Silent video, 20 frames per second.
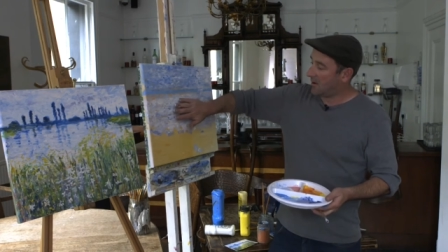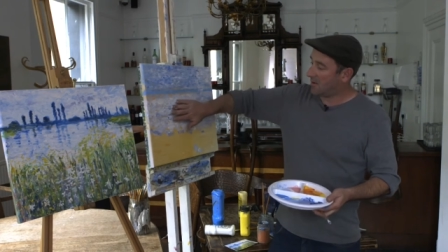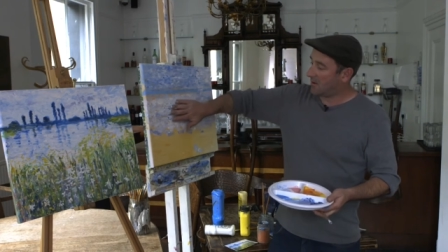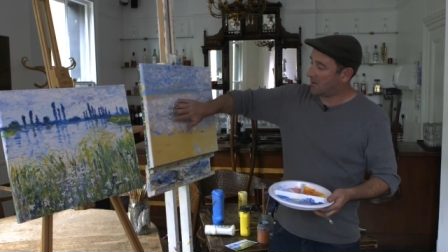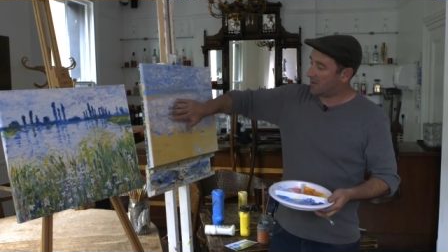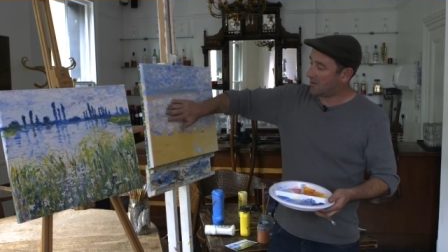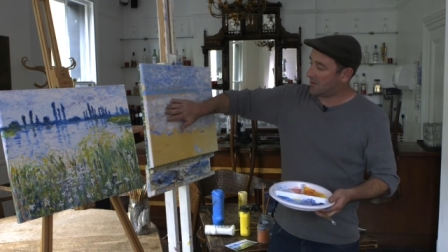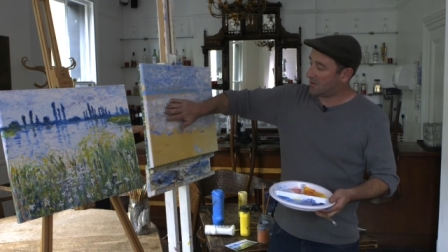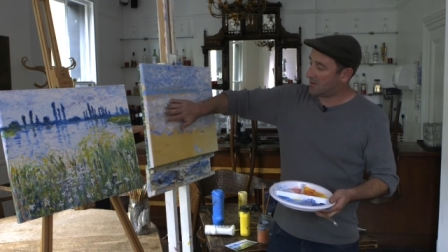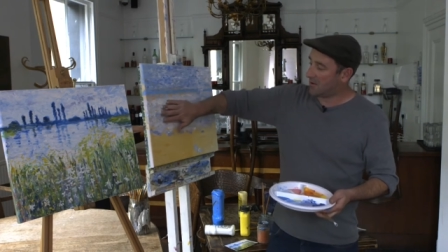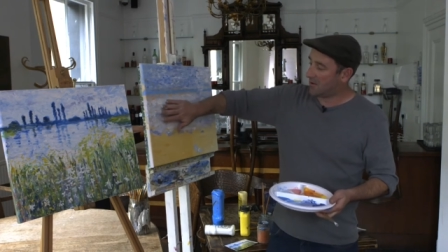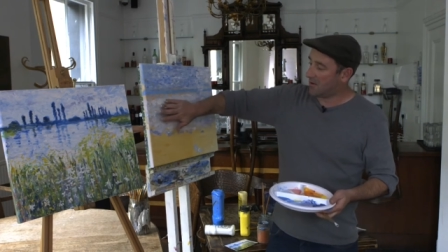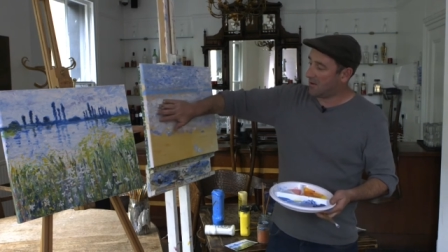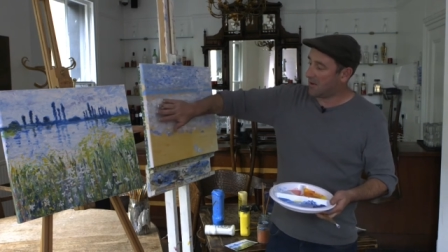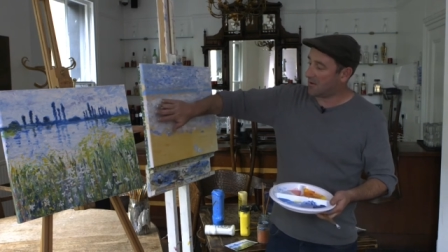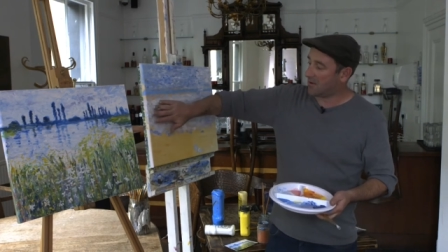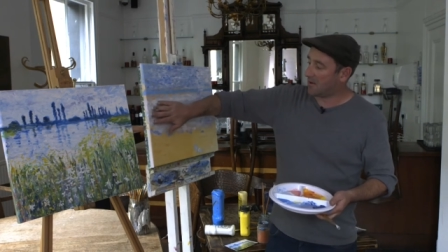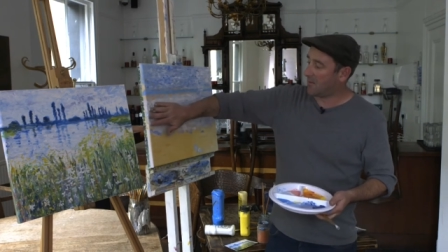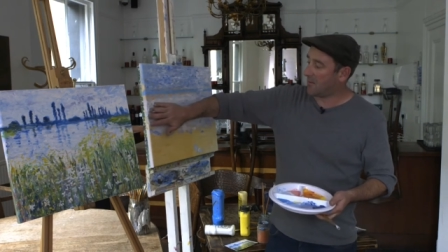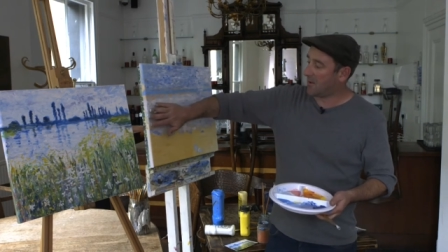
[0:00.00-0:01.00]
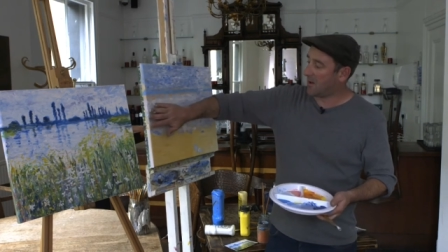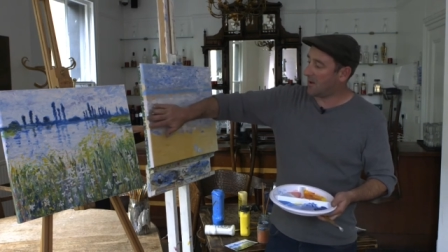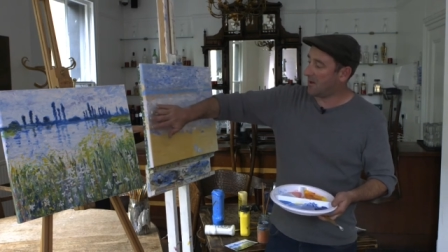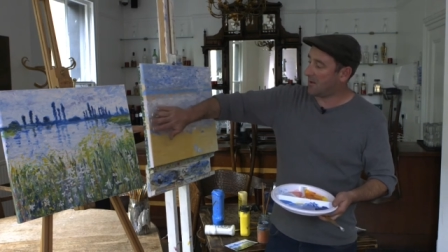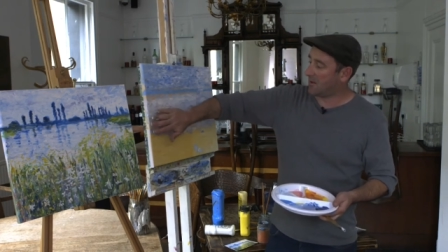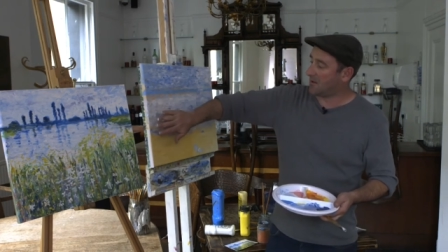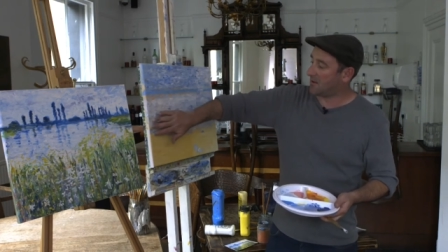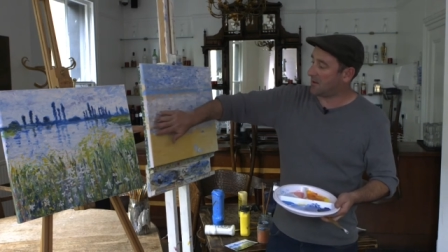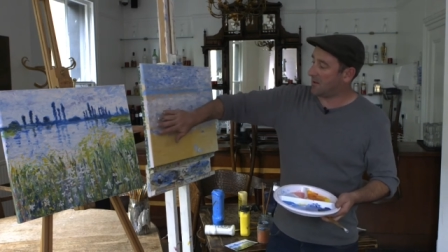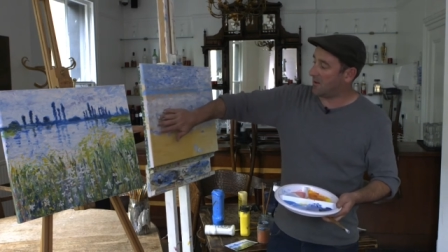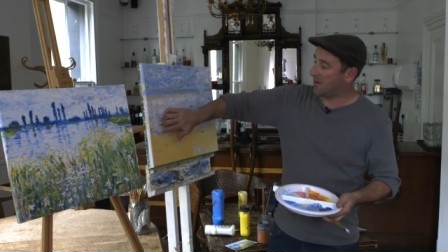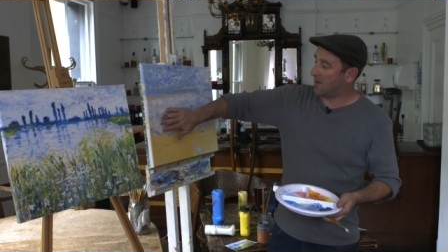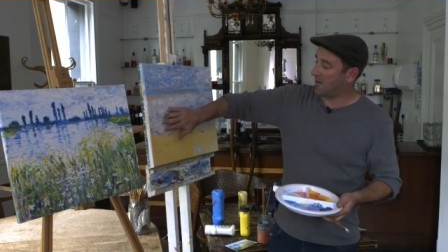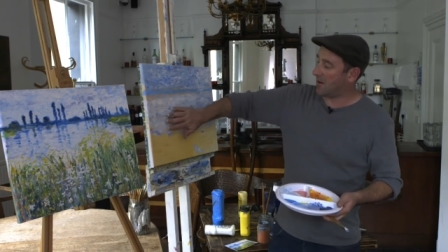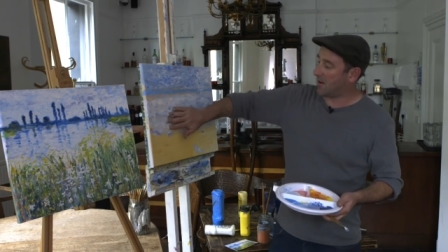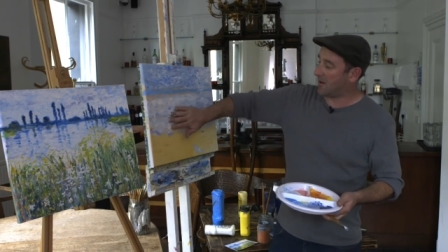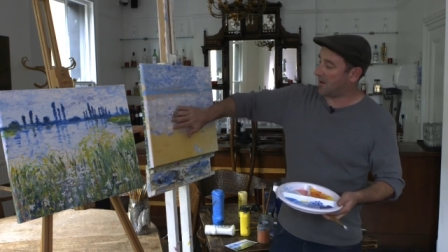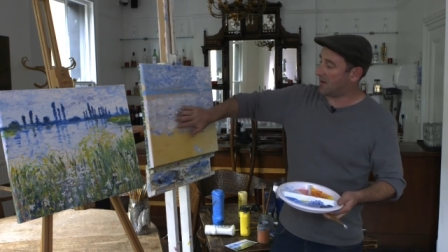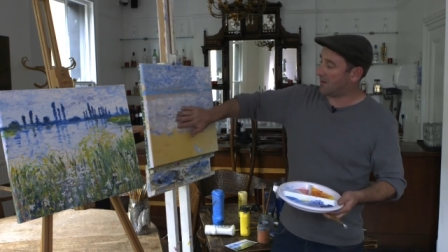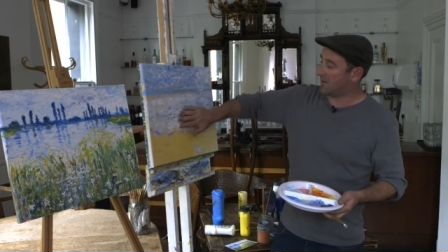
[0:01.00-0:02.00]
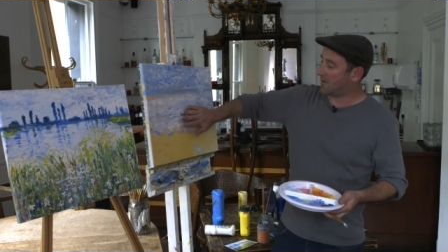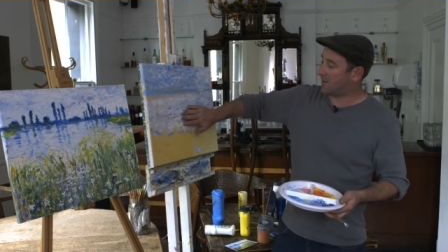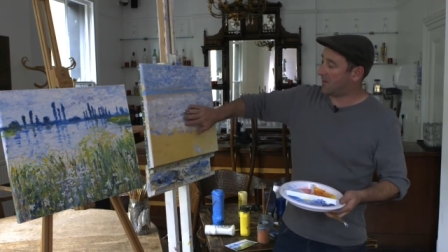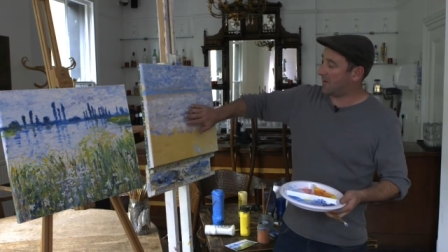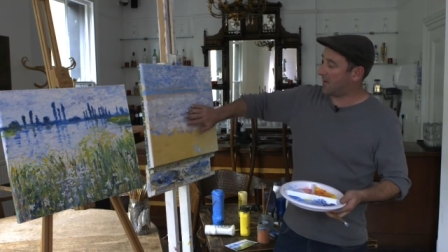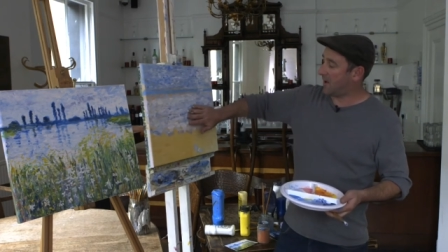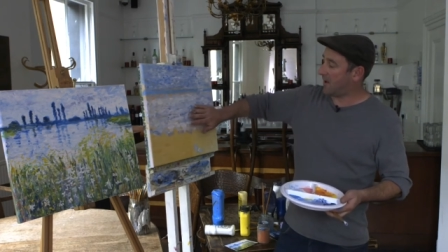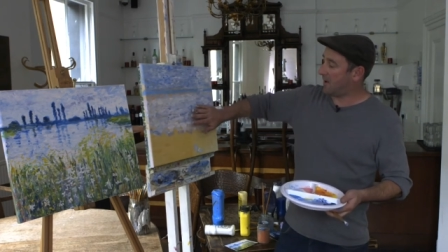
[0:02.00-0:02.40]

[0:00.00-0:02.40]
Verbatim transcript: and just do this. And it makes it look like I spent